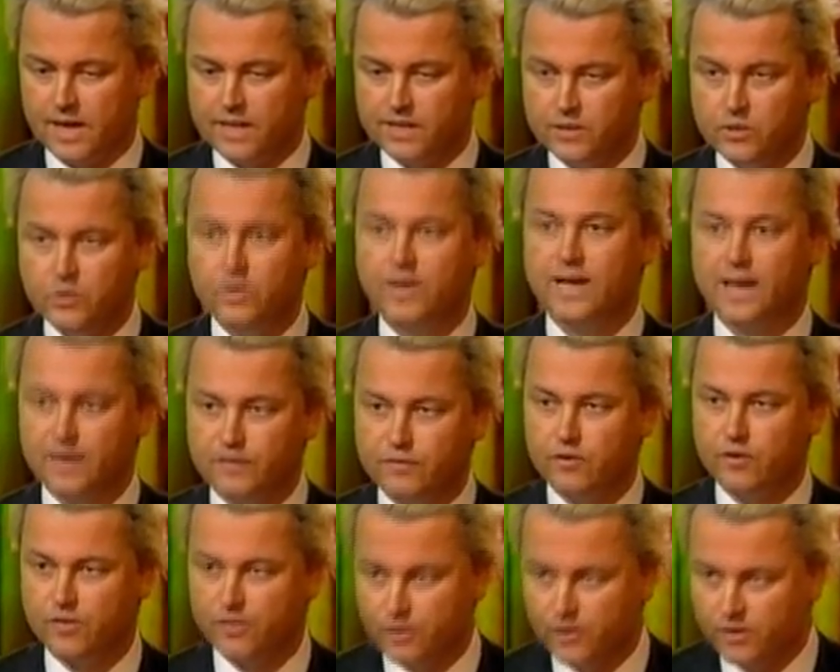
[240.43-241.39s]
and they do it again
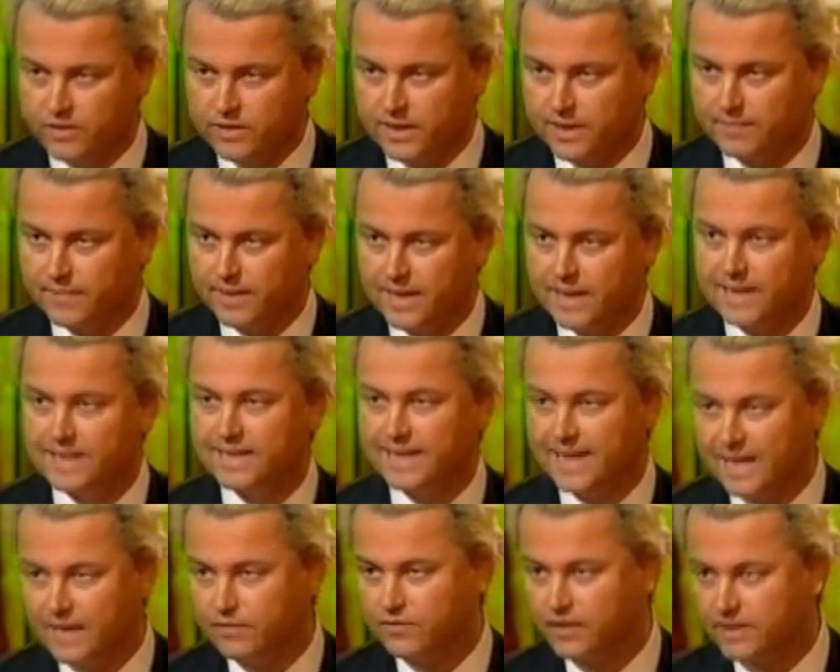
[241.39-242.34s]
for a third time, then at
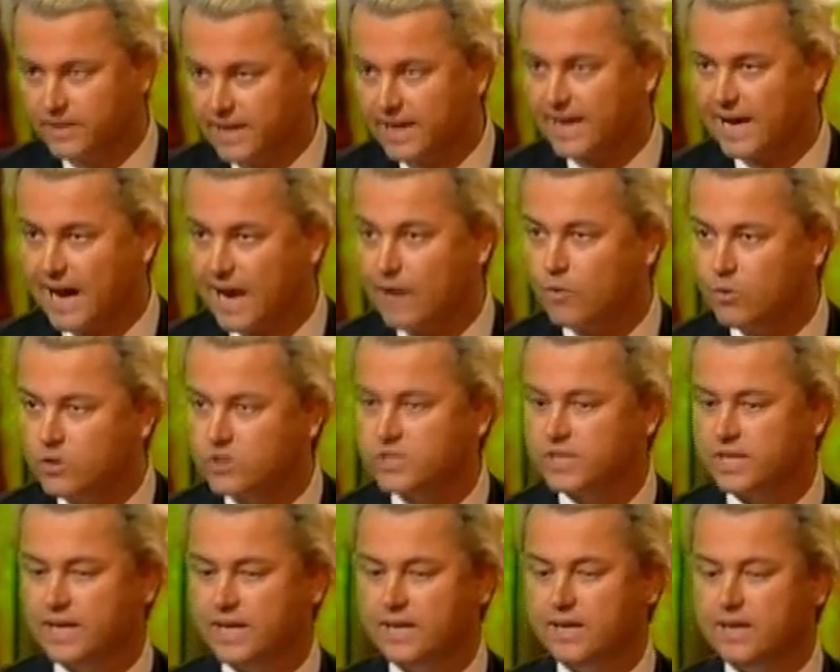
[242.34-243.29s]
the end of the day, I would
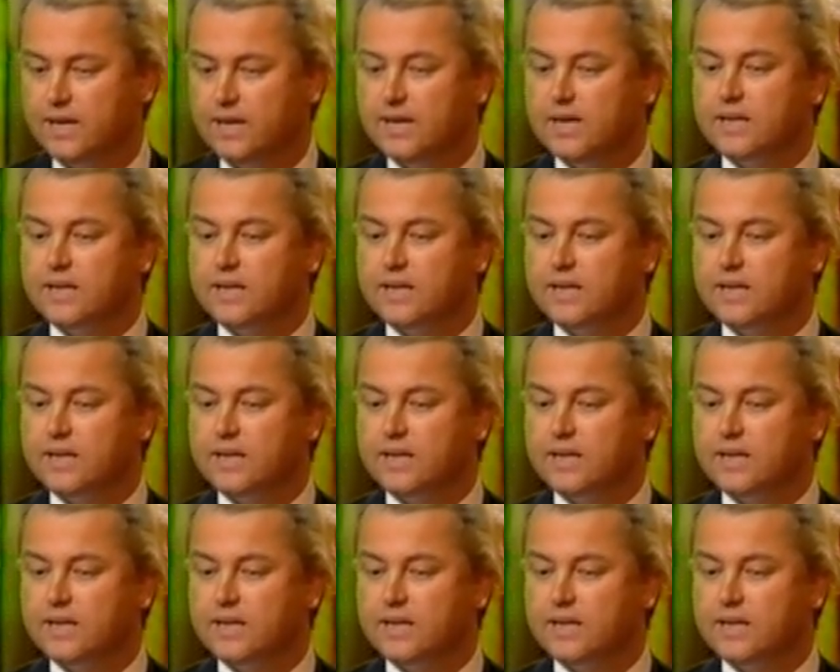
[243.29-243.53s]
say